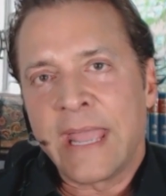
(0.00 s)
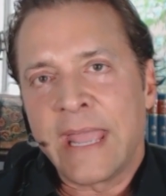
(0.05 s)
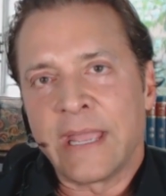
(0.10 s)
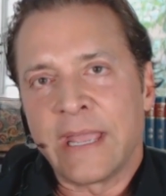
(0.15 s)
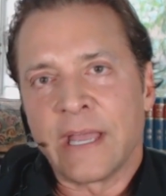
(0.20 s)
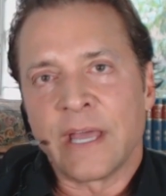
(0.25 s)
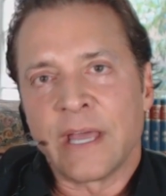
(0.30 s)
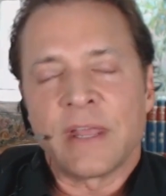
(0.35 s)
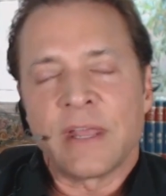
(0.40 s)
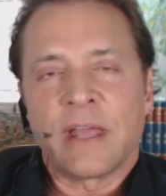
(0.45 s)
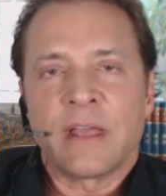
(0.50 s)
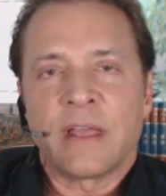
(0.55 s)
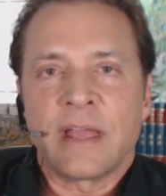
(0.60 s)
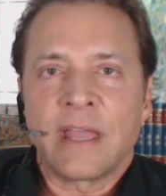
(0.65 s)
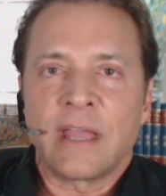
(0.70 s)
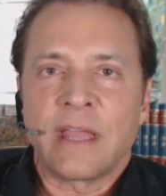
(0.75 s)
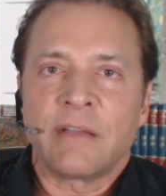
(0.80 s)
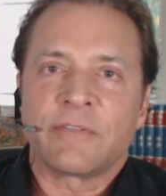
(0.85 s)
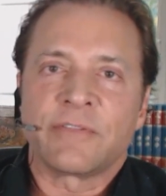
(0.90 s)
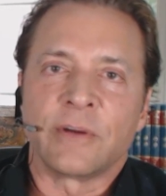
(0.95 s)
And
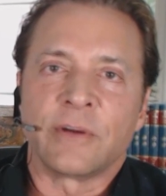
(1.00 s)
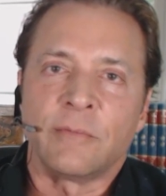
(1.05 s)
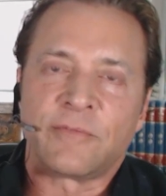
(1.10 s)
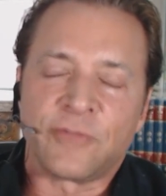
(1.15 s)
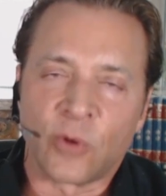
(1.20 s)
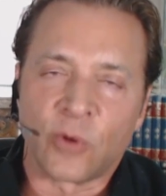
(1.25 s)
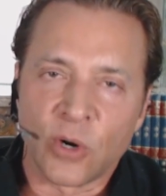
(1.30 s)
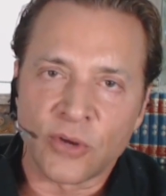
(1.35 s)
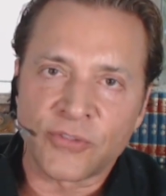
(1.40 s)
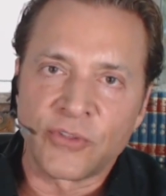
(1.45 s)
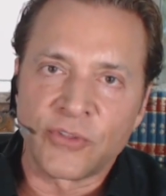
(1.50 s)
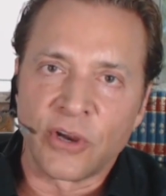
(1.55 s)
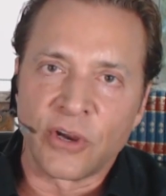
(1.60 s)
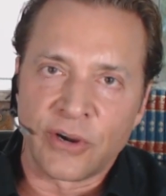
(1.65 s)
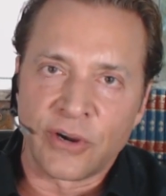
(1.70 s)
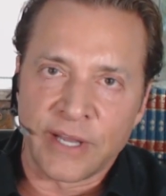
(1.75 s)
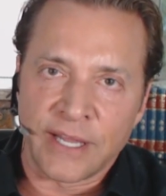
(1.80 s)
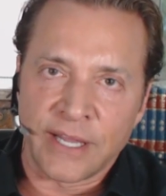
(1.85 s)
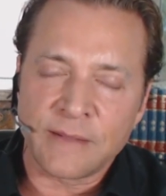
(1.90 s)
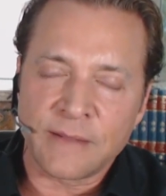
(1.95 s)
from
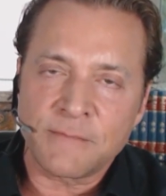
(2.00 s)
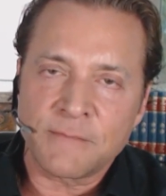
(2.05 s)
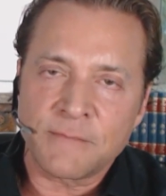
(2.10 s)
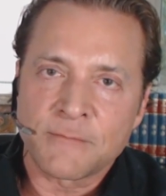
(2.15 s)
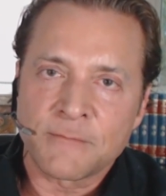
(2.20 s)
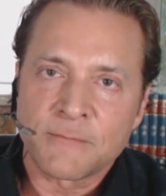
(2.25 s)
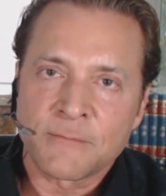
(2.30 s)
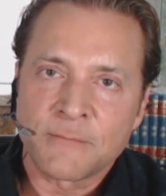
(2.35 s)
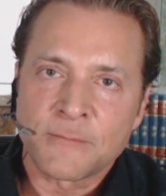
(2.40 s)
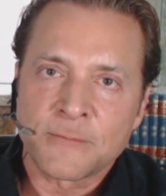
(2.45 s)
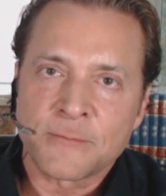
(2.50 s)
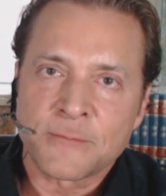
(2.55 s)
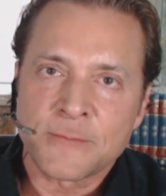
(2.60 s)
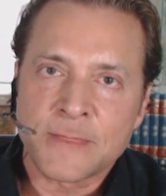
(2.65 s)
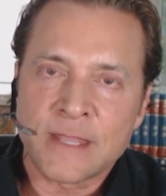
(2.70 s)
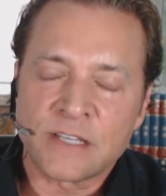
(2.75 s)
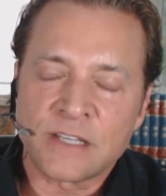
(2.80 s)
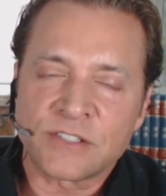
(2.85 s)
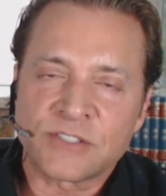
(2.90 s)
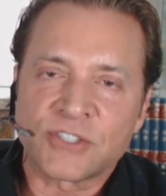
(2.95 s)
4:30
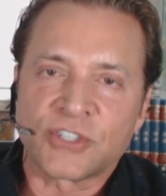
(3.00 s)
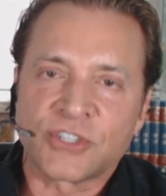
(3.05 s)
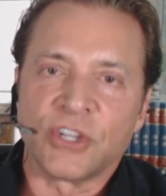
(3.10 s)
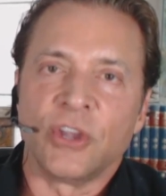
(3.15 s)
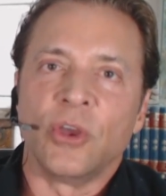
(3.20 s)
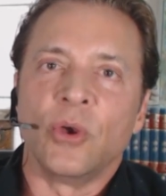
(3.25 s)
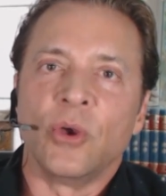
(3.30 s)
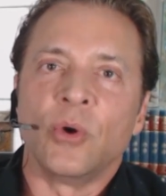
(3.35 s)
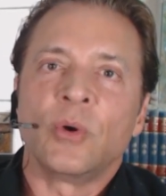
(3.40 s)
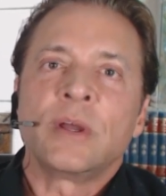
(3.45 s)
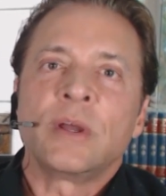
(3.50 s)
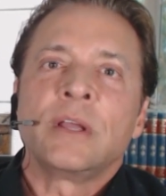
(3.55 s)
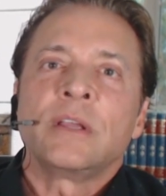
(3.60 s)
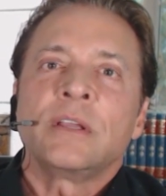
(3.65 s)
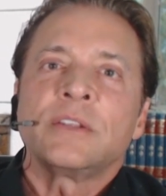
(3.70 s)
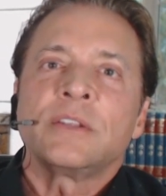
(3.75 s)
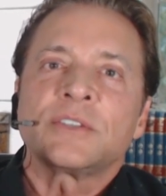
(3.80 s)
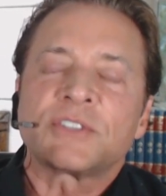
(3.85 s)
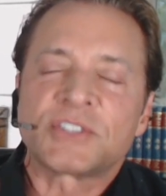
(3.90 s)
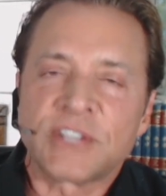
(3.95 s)
to
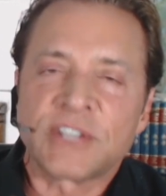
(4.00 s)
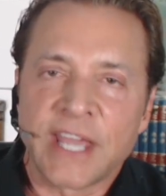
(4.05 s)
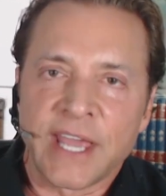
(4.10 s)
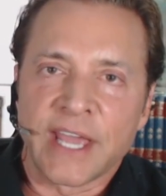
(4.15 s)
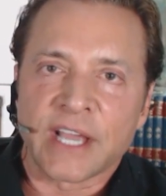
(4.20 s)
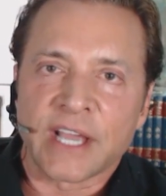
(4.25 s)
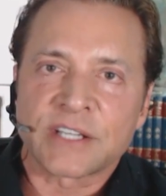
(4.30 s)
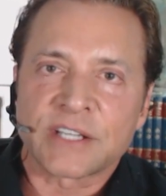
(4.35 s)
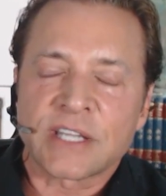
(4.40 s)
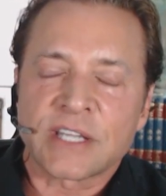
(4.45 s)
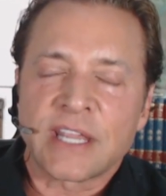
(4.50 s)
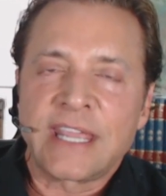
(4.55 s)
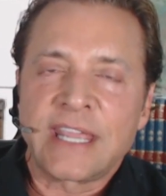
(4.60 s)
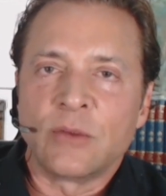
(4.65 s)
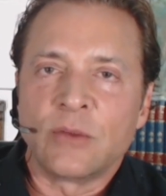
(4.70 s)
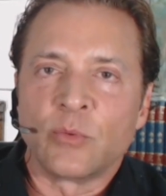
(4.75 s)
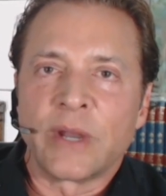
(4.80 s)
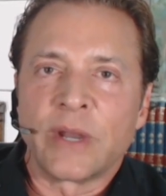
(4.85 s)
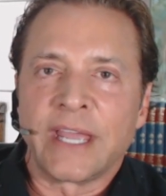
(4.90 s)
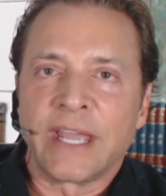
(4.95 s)
6,
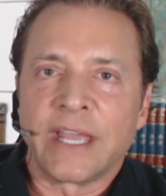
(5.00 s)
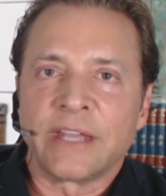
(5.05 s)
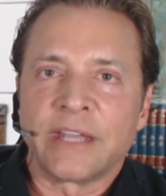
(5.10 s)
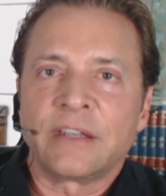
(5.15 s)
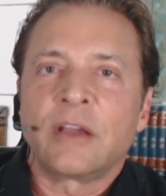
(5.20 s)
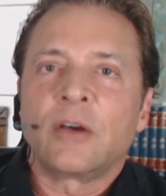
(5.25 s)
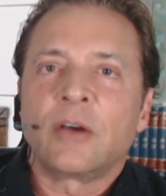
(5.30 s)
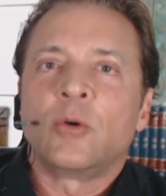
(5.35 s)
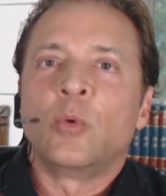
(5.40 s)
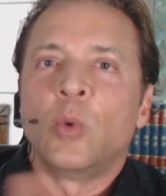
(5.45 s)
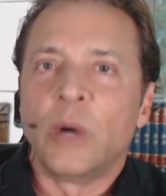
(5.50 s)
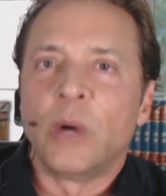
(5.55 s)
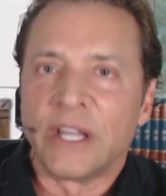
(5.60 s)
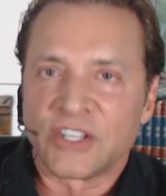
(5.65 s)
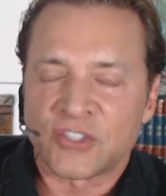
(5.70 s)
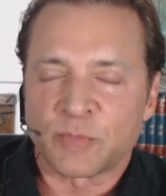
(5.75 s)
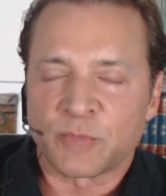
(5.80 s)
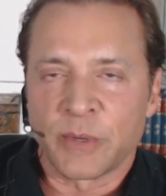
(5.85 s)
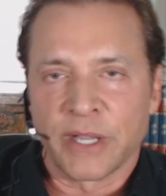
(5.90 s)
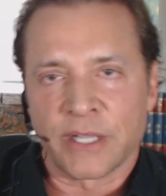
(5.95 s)
he ran
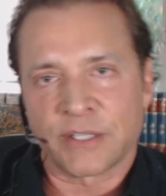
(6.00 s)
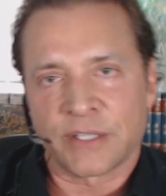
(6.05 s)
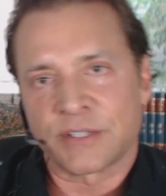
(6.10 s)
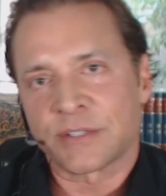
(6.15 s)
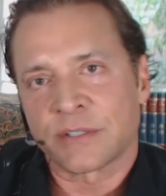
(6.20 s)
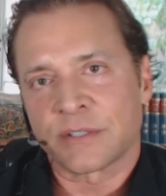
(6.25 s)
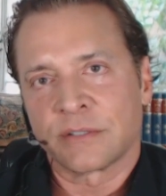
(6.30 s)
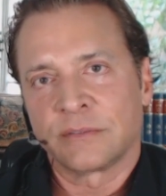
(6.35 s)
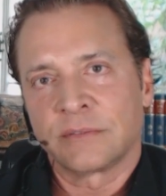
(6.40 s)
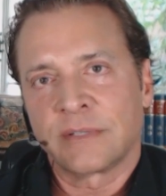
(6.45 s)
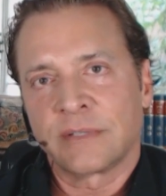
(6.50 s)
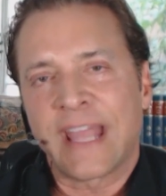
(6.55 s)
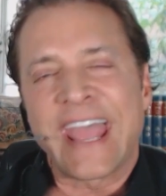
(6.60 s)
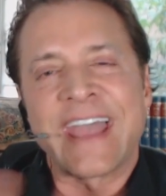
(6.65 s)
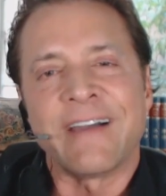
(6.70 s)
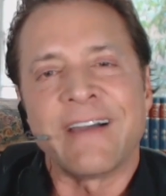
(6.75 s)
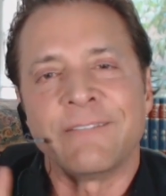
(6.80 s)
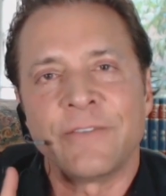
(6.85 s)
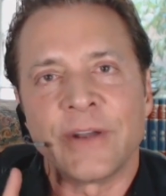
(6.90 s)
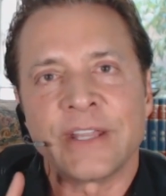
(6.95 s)
wind sprints
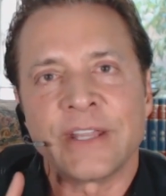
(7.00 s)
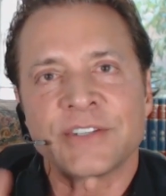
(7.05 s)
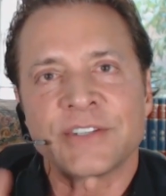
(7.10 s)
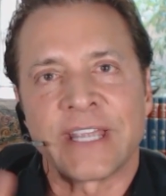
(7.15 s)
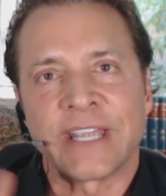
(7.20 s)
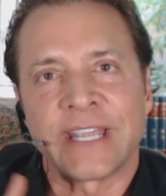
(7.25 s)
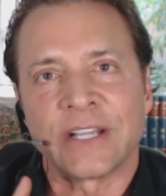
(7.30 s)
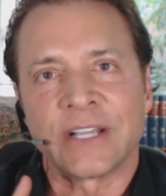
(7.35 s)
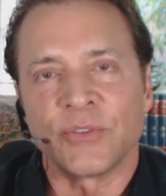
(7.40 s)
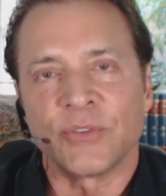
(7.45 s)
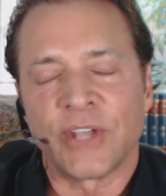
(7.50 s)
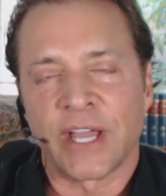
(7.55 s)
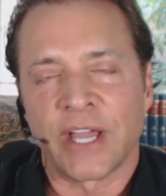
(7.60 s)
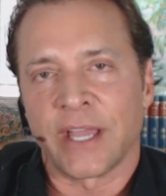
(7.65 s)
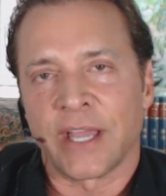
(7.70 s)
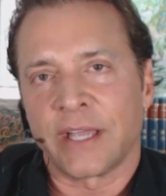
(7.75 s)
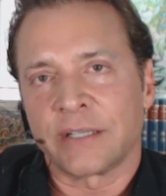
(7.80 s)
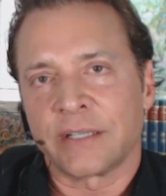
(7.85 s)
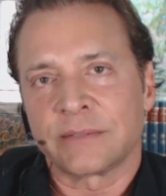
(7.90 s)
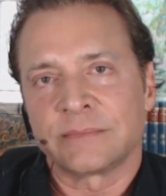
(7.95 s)
every single
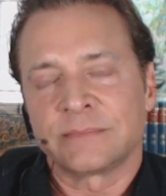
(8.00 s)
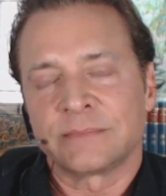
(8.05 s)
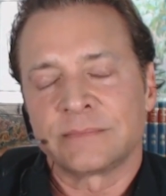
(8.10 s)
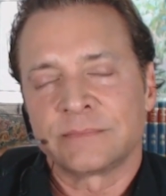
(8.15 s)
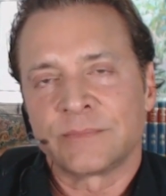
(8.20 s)
day.